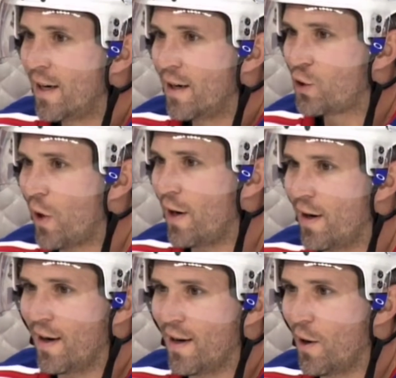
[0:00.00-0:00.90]
We're trying
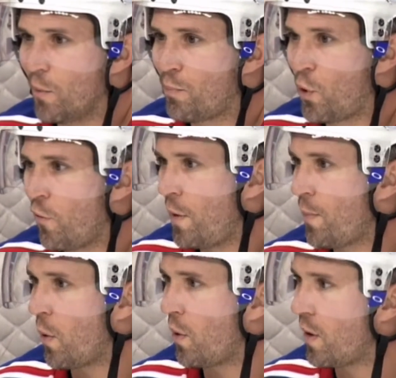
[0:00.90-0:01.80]
to, you know, prove
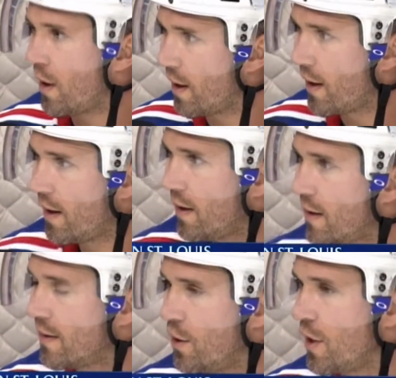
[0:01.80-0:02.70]
people uh,
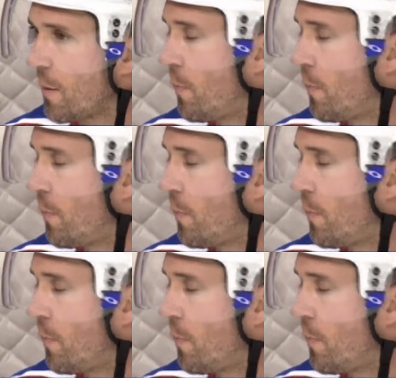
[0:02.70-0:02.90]
that you can